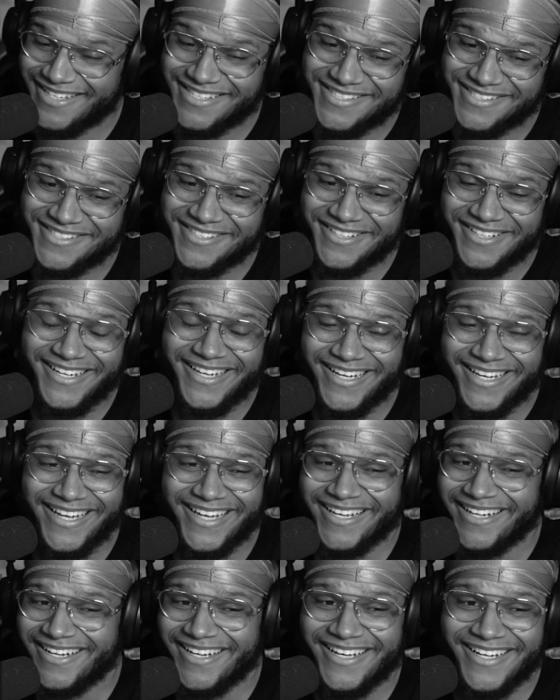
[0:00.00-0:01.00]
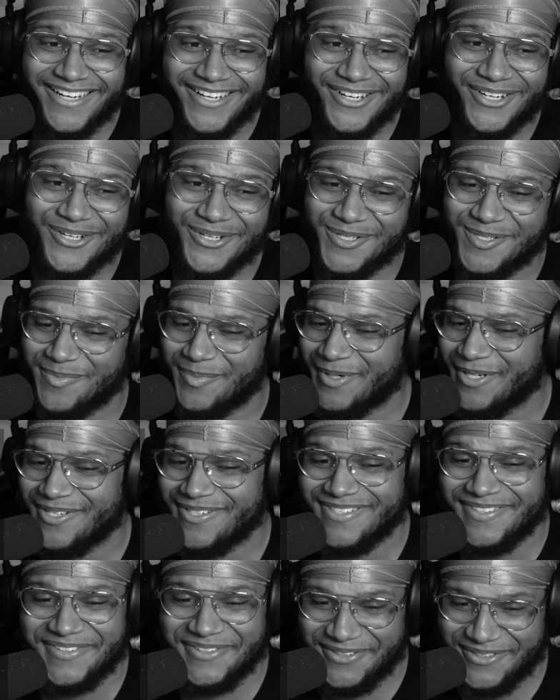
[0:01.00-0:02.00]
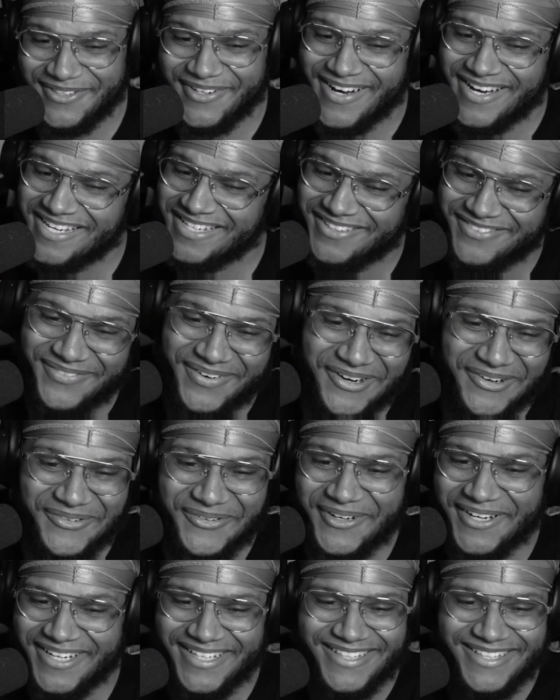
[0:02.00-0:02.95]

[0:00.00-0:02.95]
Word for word: is the nigga that get a 100 hoes, bro. You, you crazy, bro. What?